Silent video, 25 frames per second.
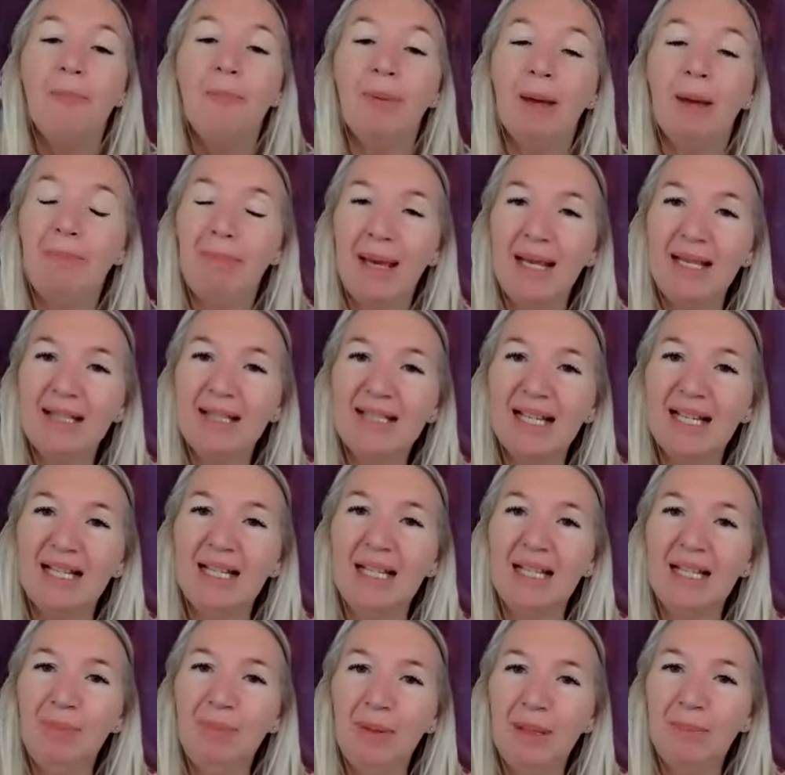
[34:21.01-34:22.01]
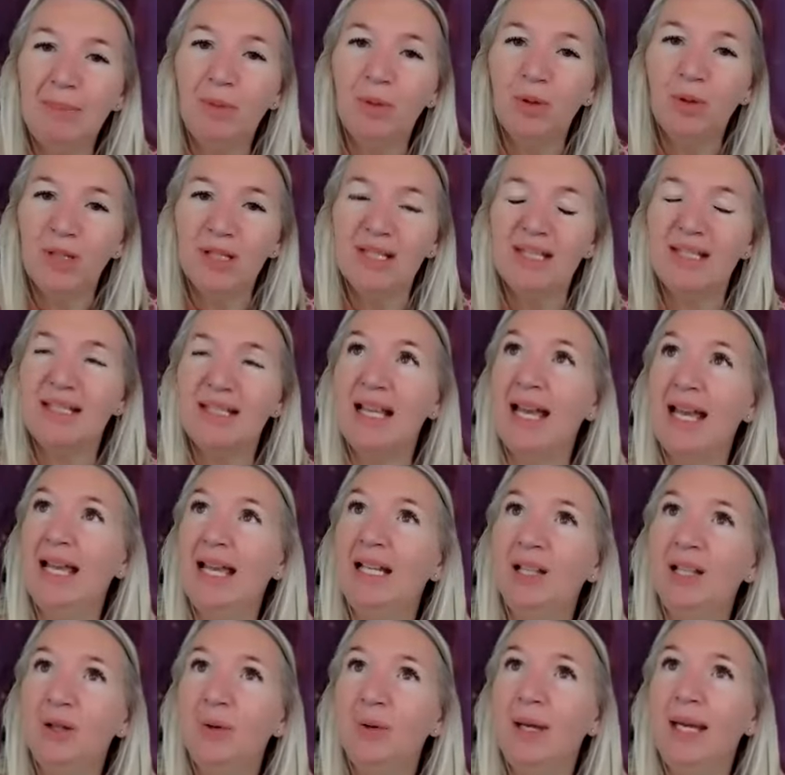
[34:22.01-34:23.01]
But basically people can
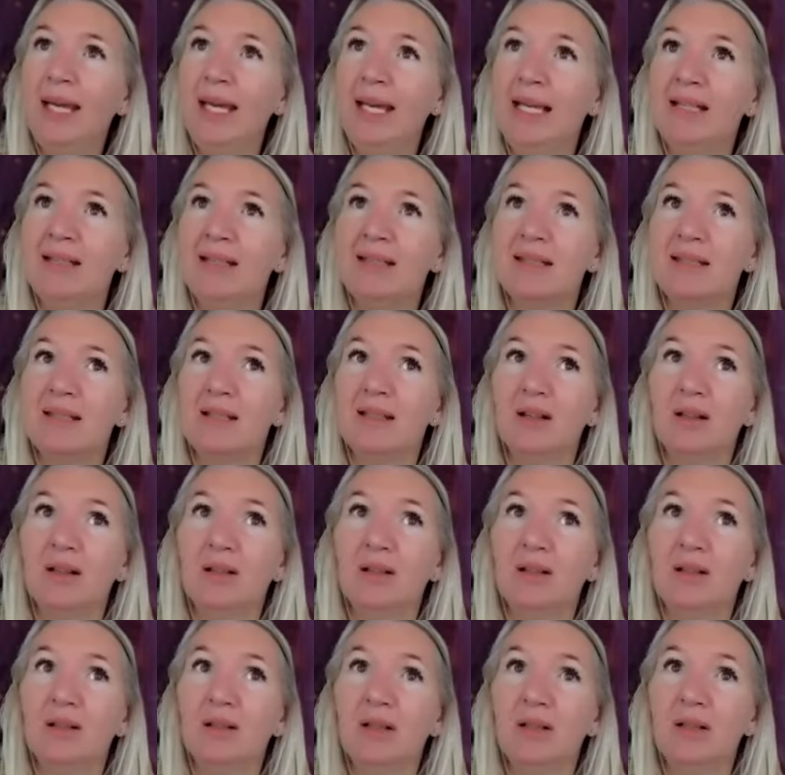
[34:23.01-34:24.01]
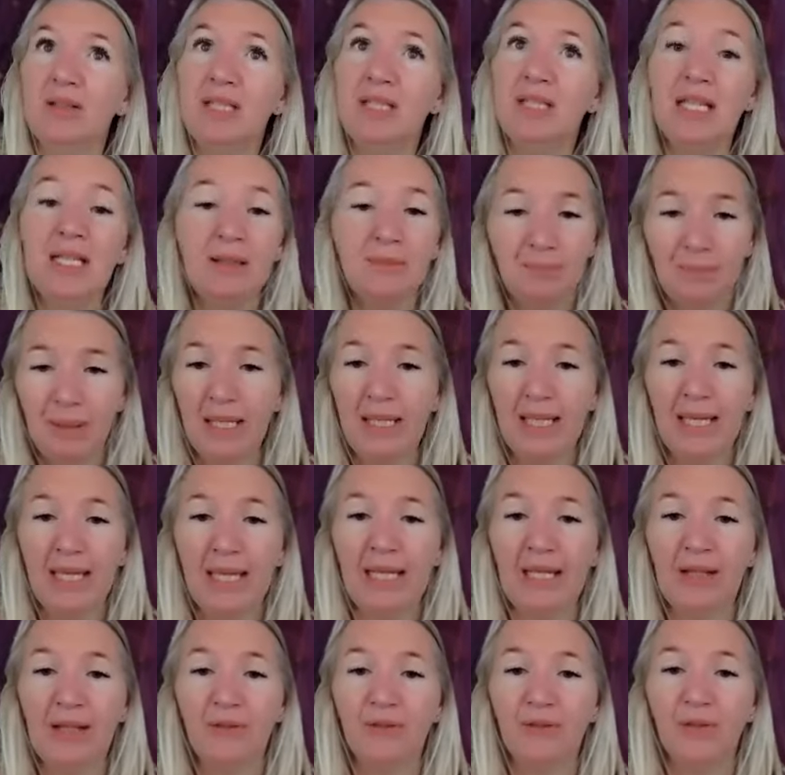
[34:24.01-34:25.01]
say Louise didn't
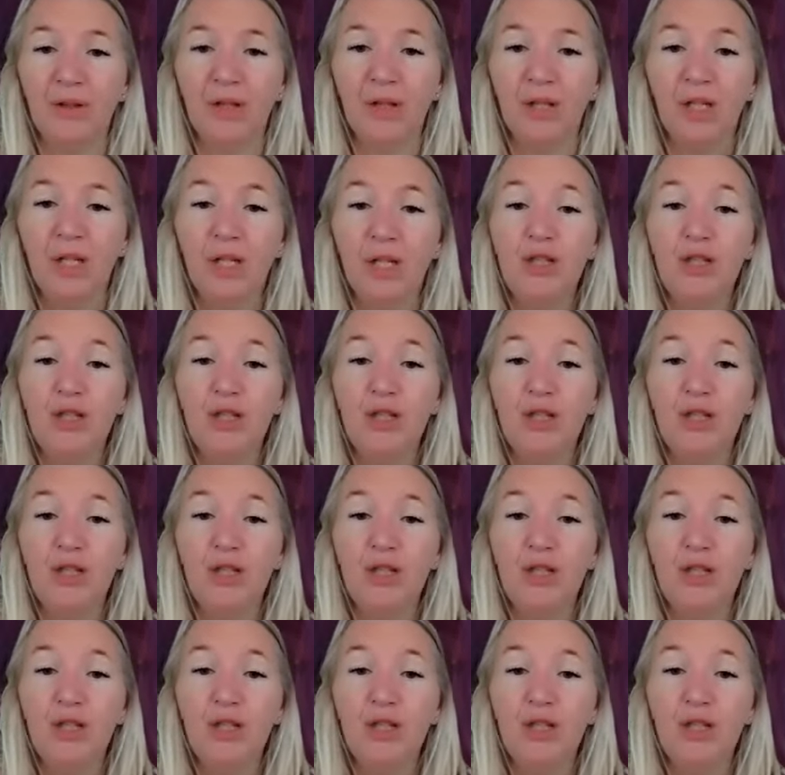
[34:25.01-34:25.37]
believe.